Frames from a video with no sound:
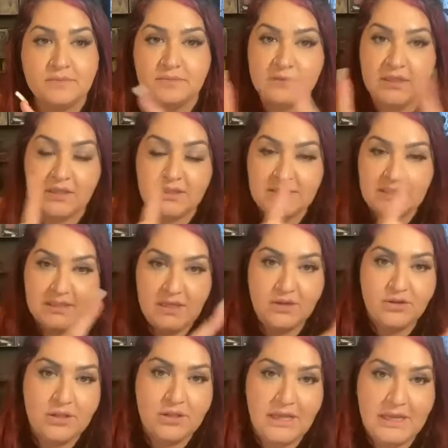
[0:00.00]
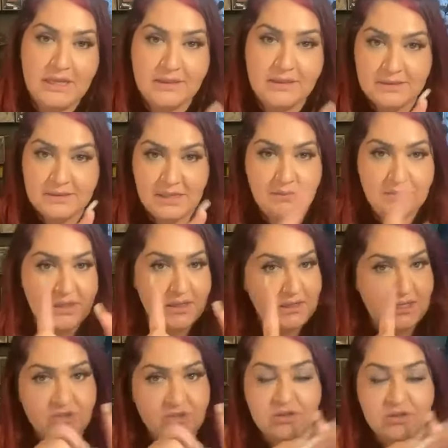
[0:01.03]
Now let's take the other client. Same thing,
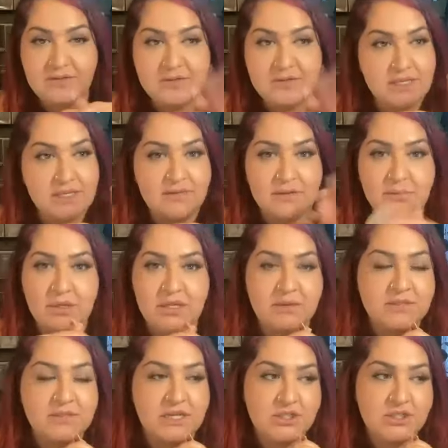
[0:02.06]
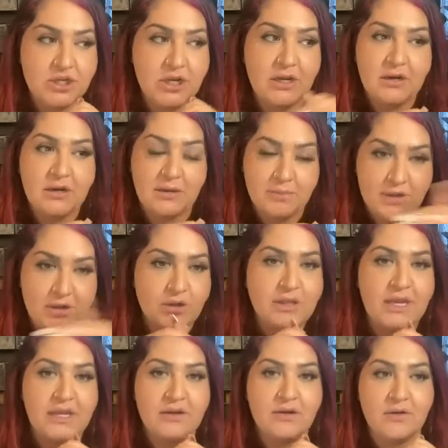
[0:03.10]
natural level 7, medium texture hair. I put her
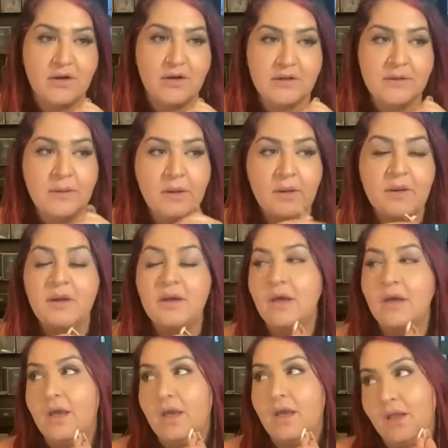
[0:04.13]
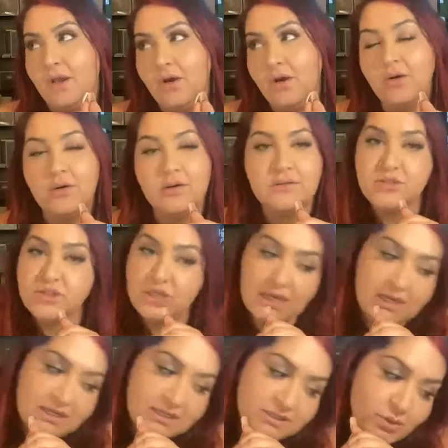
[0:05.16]
lightener on and I go and
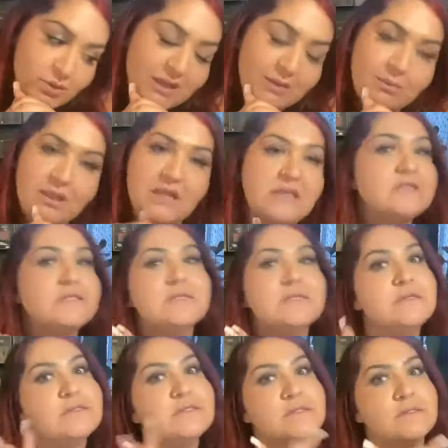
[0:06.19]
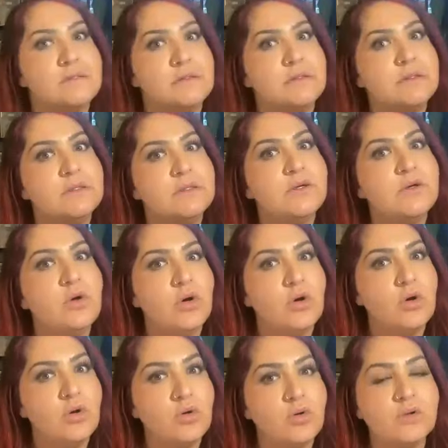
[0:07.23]
check it in 20 minutes and it's still a little
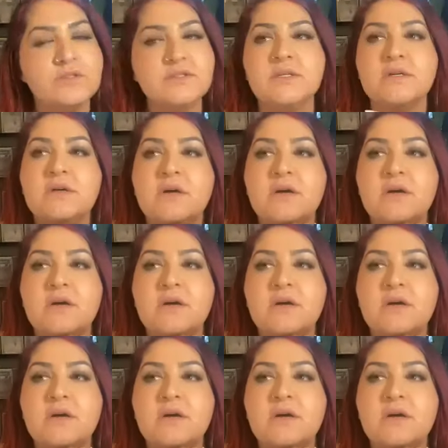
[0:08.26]
gold.